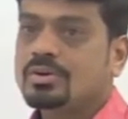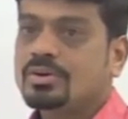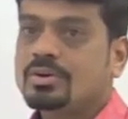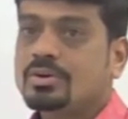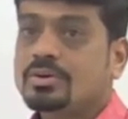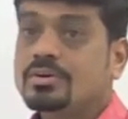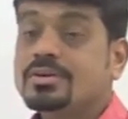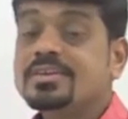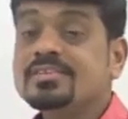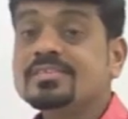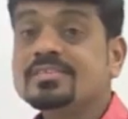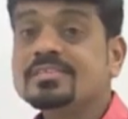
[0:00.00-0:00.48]

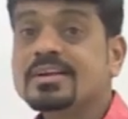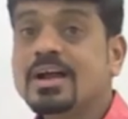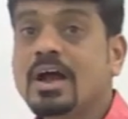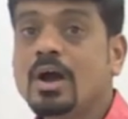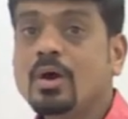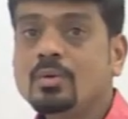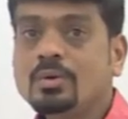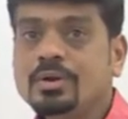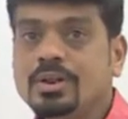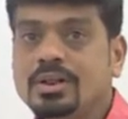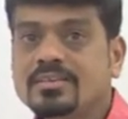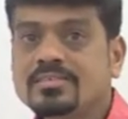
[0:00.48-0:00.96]

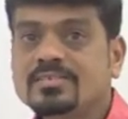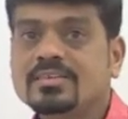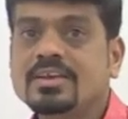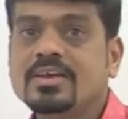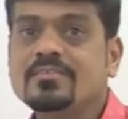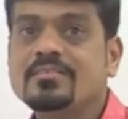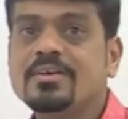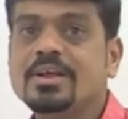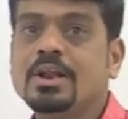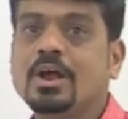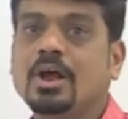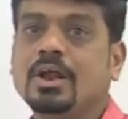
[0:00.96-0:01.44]
Discount is given on